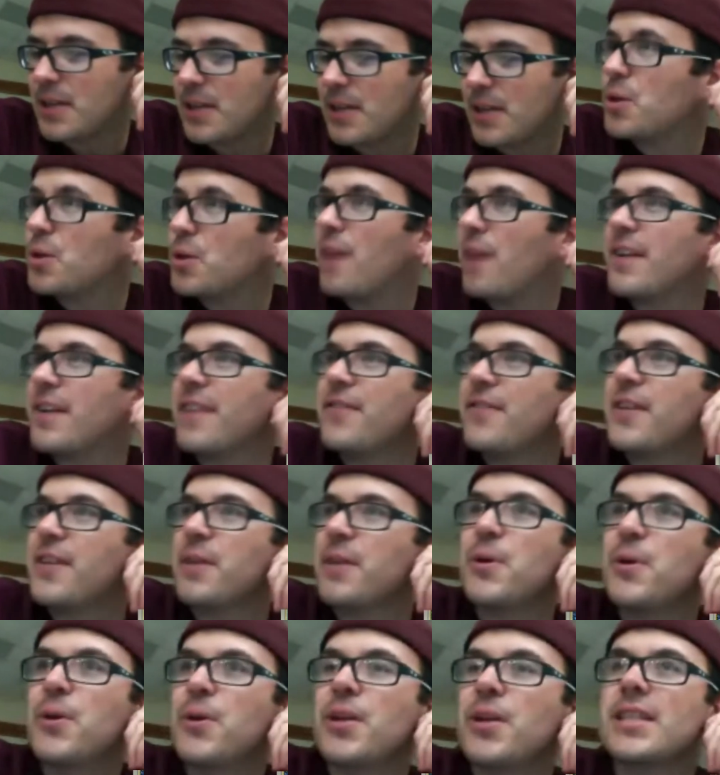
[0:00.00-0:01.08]
So often I feel
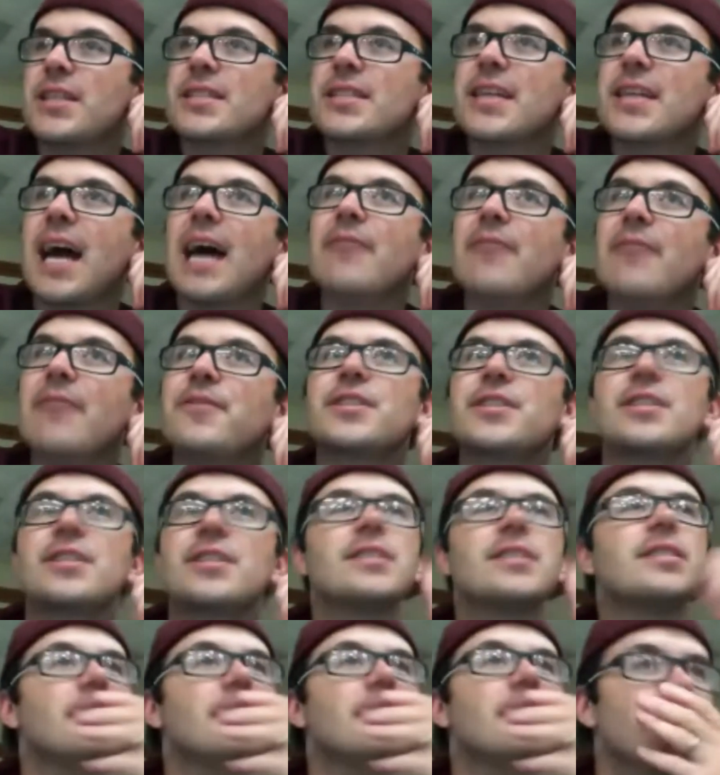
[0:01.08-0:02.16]
like we go to these
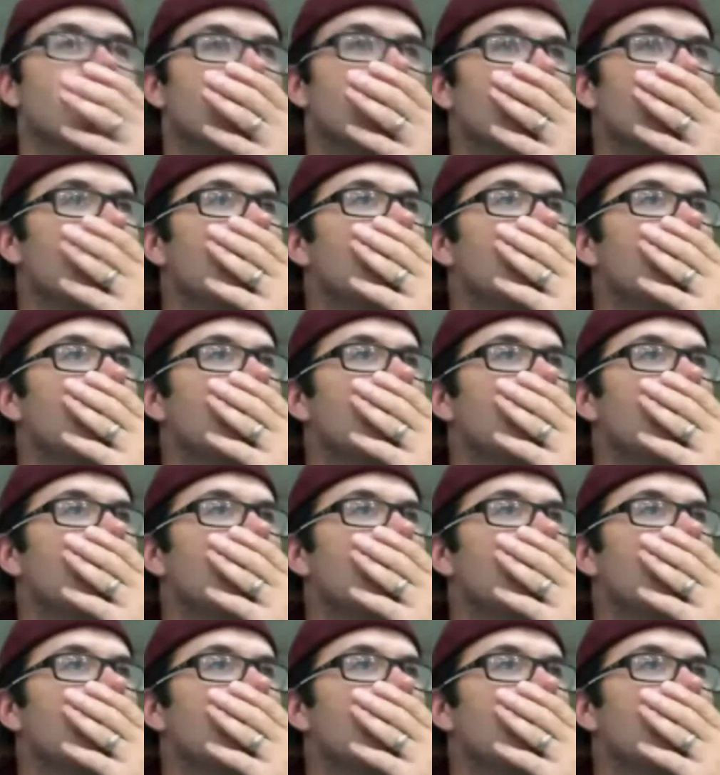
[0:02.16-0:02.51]
conferences and